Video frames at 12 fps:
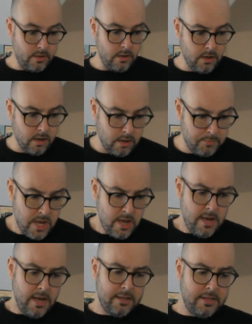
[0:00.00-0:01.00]
Um,
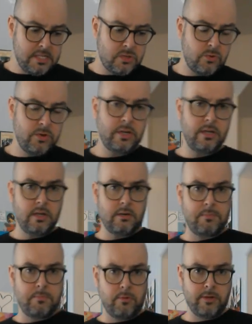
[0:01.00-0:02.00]
and this really
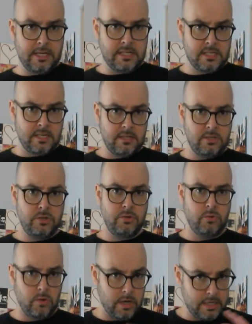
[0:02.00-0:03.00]
links
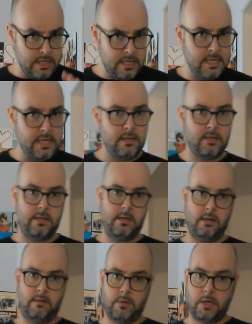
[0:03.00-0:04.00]
into a key
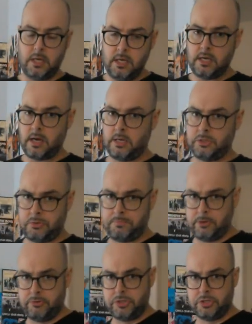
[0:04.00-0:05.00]
theme, a key
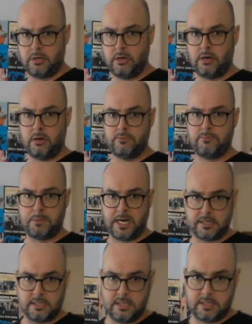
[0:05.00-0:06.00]
contribution of
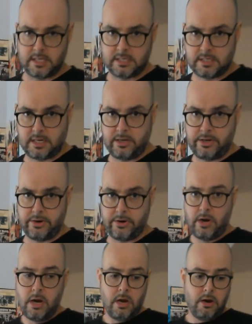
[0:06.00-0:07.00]
Bakhtin's essay here
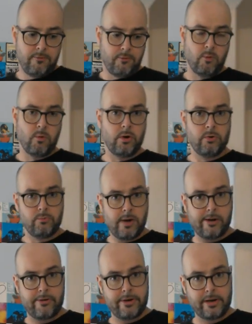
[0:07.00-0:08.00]
for
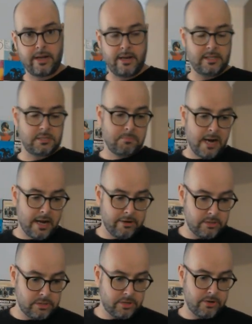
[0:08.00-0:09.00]
rhetoric and its
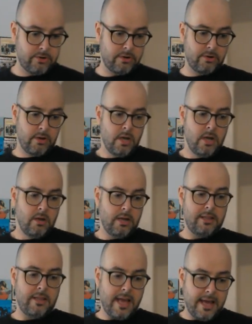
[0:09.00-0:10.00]
modern term.
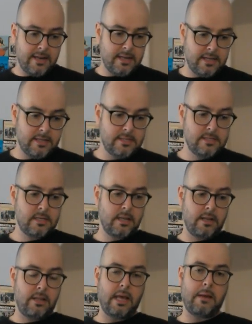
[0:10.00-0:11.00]
And that is
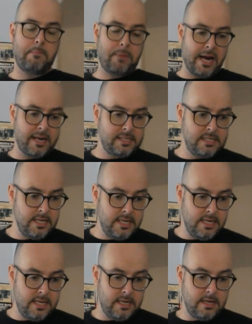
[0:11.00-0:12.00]
that
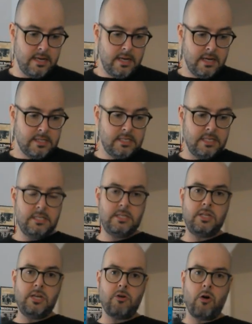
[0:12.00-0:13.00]
Bakhtin sees
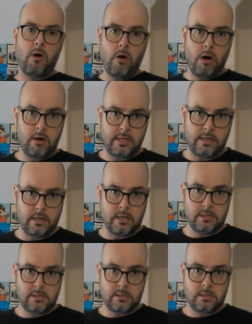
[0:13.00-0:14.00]
the
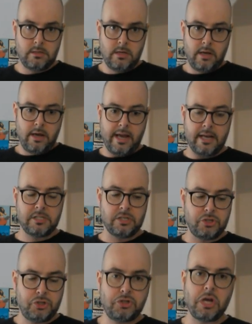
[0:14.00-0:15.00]
audience as a
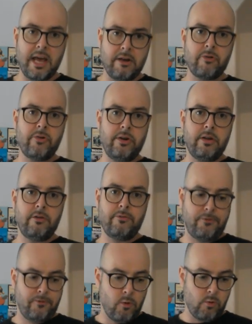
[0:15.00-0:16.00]
generative
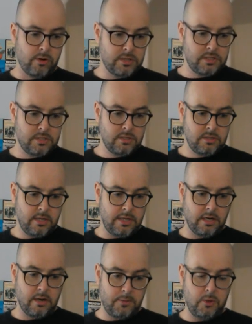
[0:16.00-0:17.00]
force in
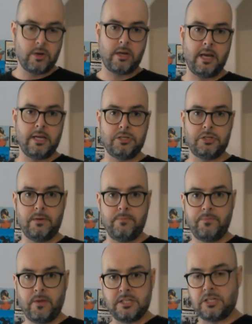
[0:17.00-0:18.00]
communication, as a